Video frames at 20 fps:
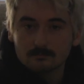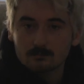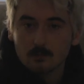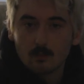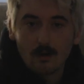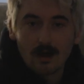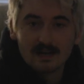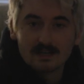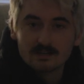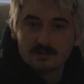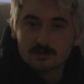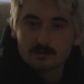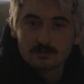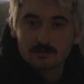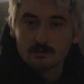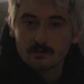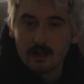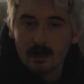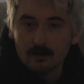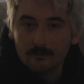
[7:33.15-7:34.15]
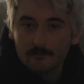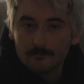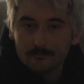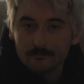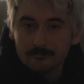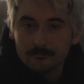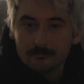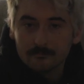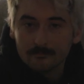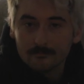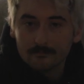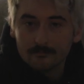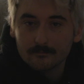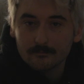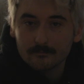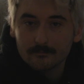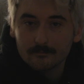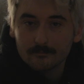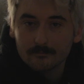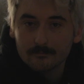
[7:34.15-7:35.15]
Why did you do that?
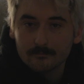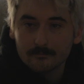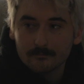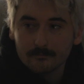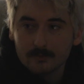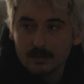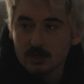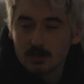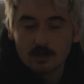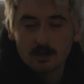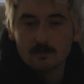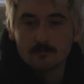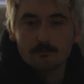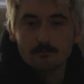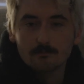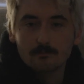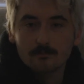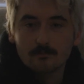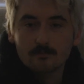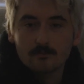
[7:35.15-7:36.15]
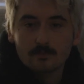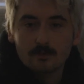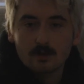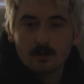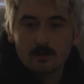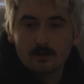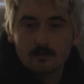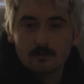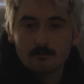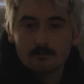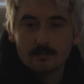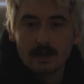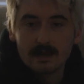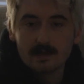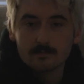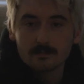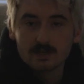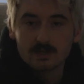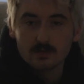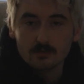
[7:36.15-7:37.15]
You could have made
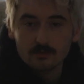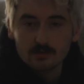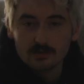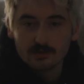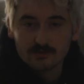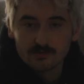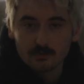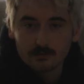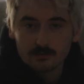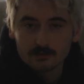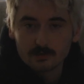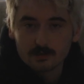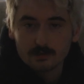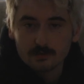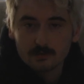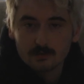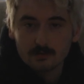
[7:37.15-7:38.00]
him a Union soldier.